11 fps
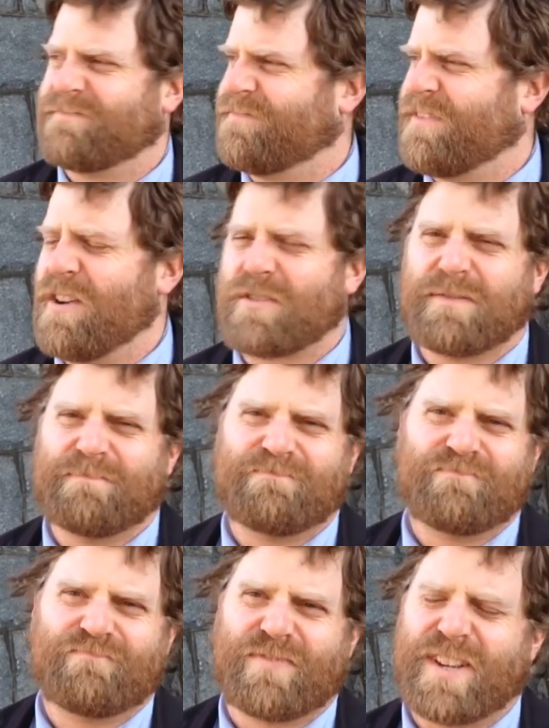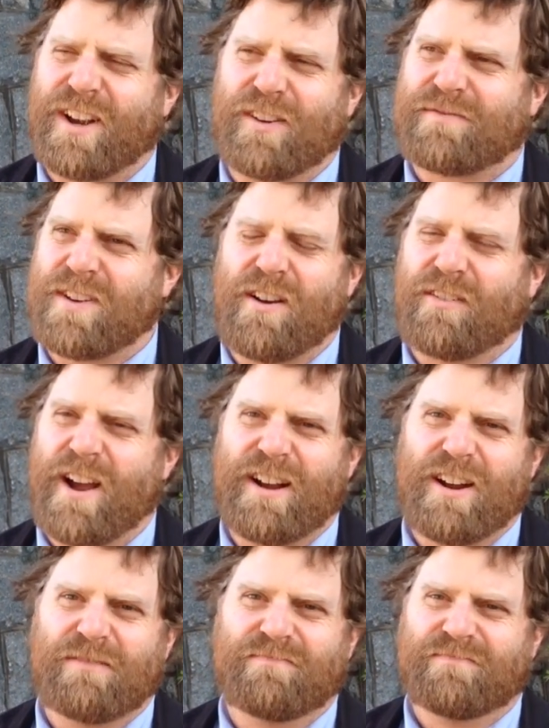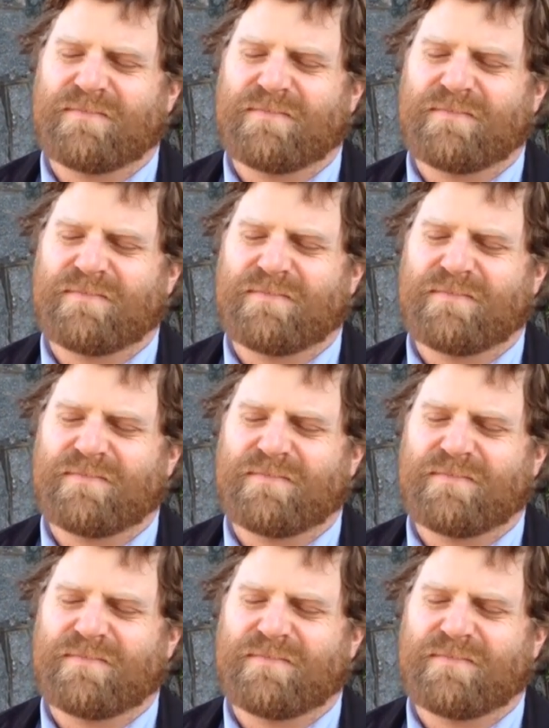folk singer, songwriter,